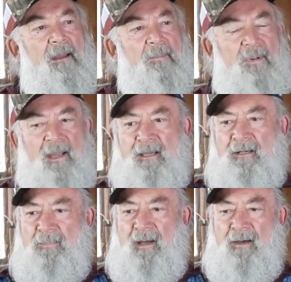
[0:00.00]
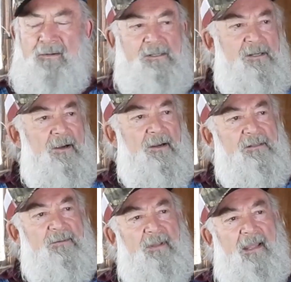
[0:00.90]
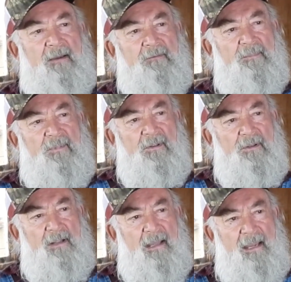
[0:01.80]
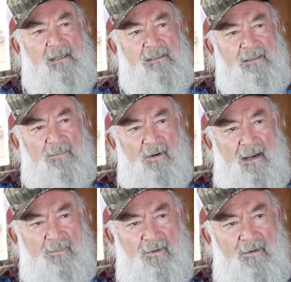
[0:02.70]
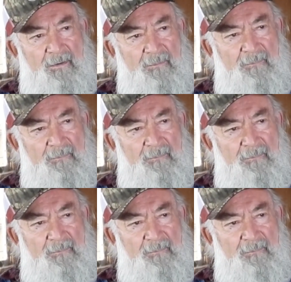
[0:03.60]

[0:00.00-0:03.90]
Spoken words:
and picking a powder charge with a given bullet and a case and a primer